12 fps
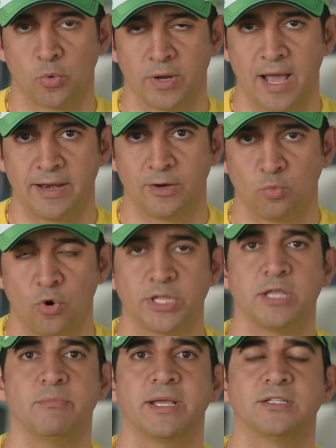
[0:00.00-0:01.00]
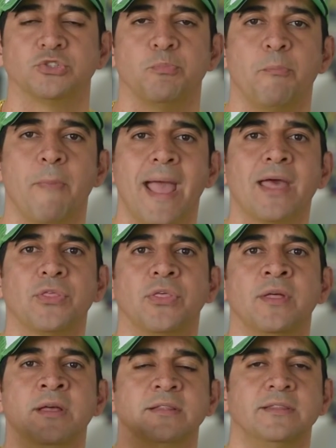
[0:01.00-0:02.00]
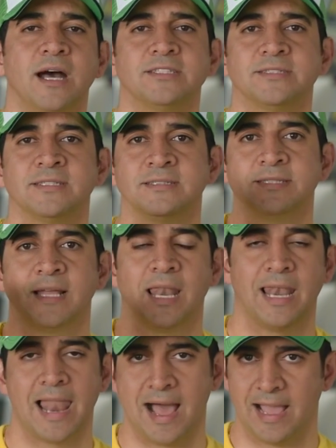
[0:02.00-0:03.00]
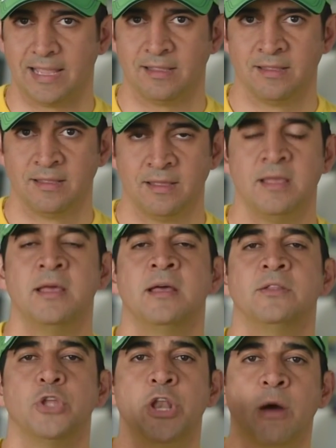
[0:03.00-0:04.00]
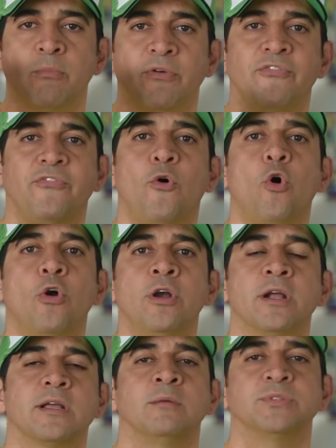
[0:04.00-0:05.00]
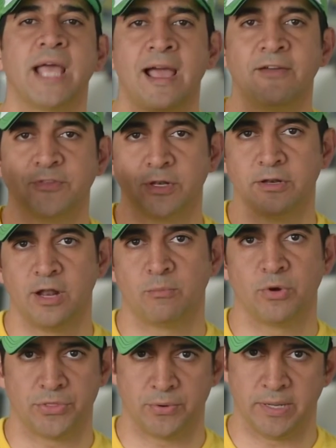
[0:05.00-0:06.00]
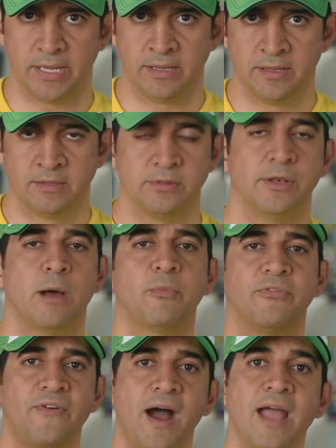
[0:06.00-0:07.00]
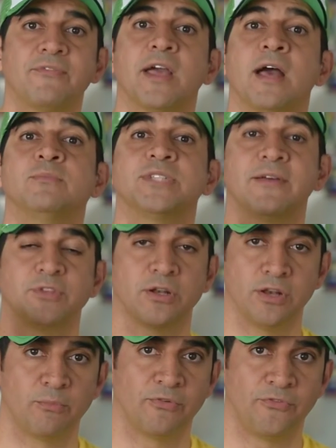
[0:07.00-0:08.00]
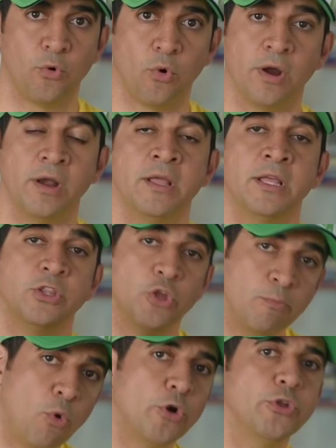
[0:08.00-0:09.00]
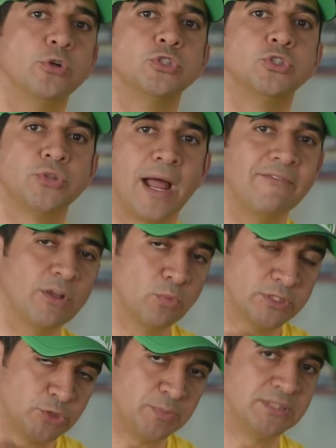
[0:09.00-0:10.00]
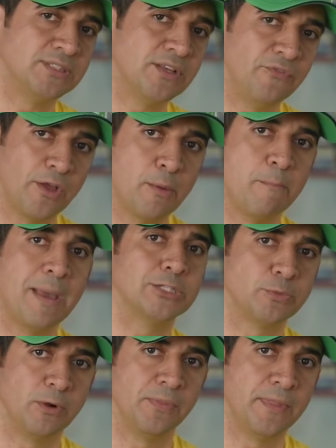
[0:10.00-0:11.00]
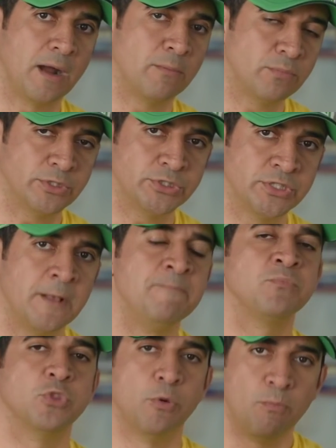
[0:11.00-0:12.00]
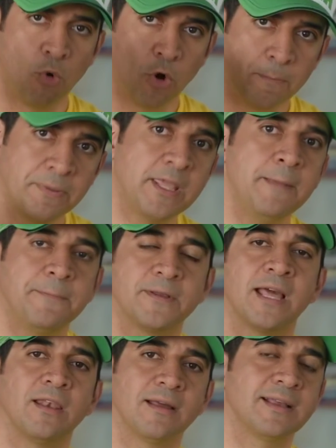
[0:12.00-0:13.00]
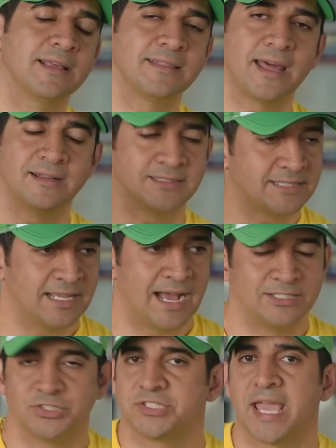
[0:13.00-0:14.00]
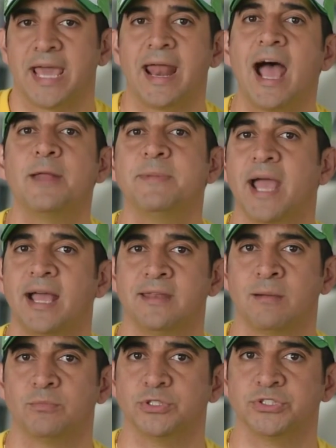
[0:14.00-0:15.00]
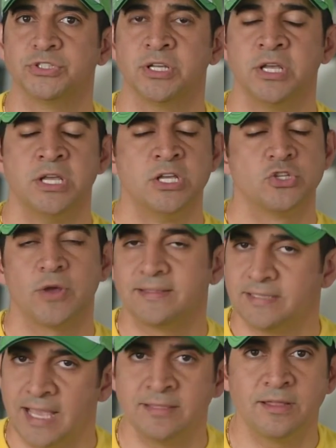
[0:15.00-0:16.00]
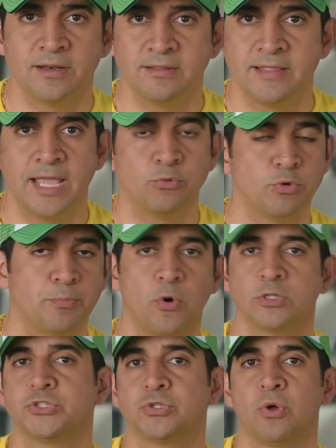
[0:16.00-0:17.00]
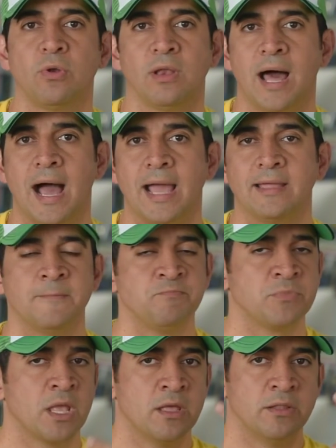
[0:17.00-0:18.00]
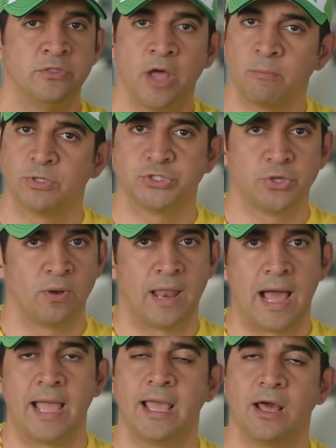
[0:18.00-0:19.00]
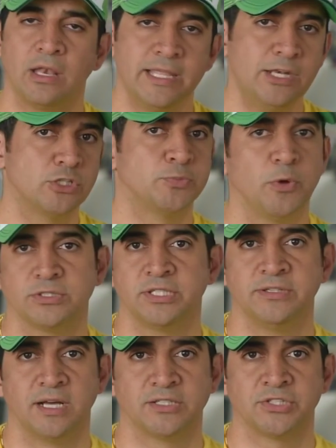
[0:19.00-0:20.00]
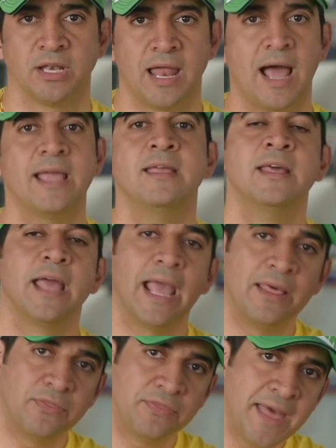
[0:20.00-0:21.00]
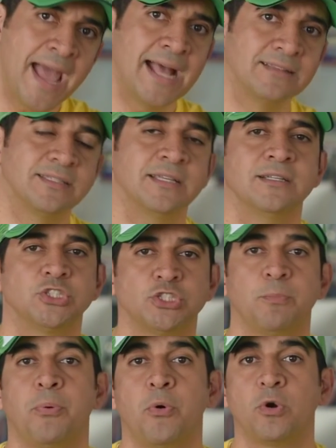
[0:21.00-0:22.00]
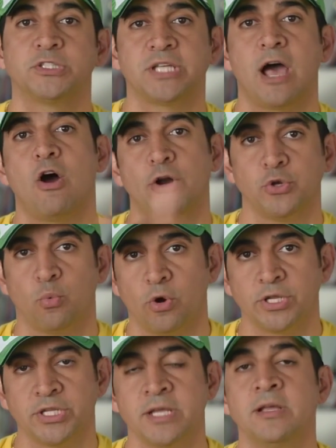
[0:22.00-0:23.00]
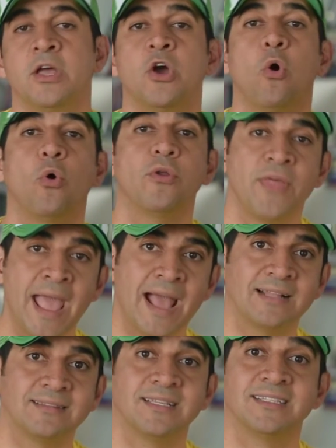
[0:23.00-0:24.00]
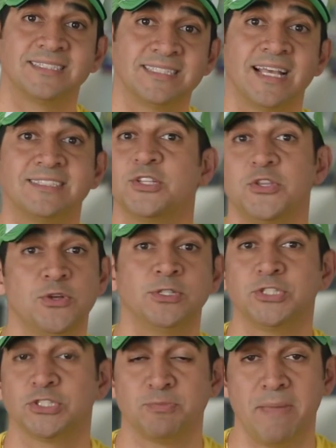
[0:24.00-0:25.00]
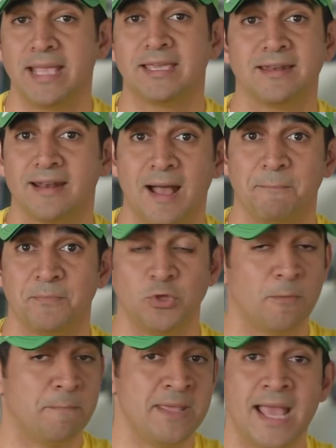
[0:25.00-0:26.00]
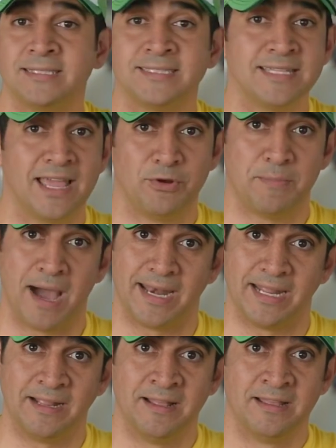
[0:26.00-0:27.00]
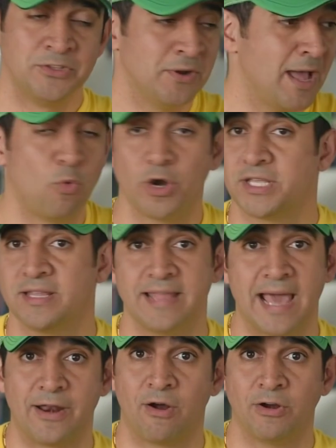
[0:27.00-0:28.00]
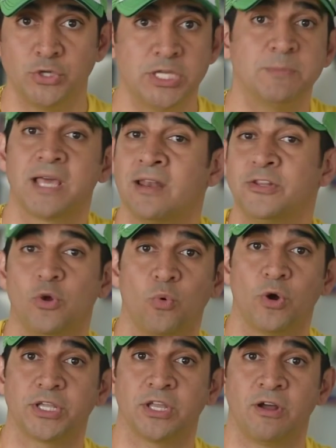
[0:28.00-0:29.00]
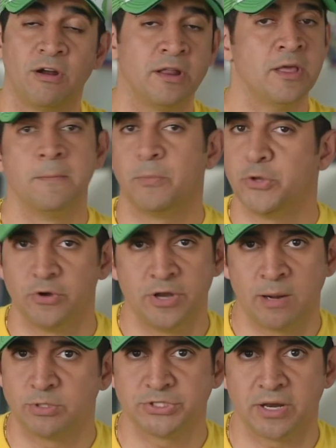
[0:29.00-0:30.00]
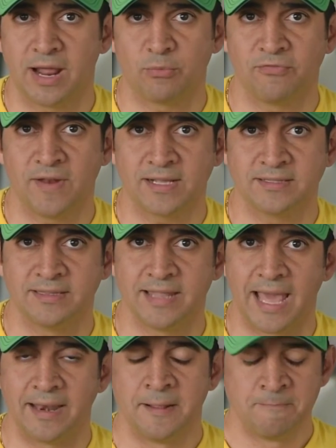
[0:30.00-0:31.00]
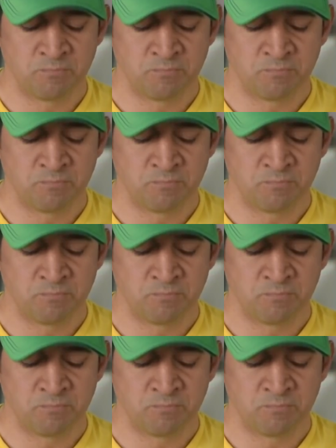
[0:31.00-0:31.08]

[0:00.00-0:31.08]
work without it working because math doesn't lie. The number 4 comes after the number 3. The number 5 comes after the number 4. The more you're driving with specific measurable numbers, the more people can look at that and saying, I just can't hide behind numbers. So at the end of the day, reports don't lie, numbers don't lie, a leader's bulletin doesn't lie, and that supports how hard you're working, or that says you're just making it up. You're BSing everybody. You're not working that hard. You keep telling you're working hard, but your numbers are not reflecting that.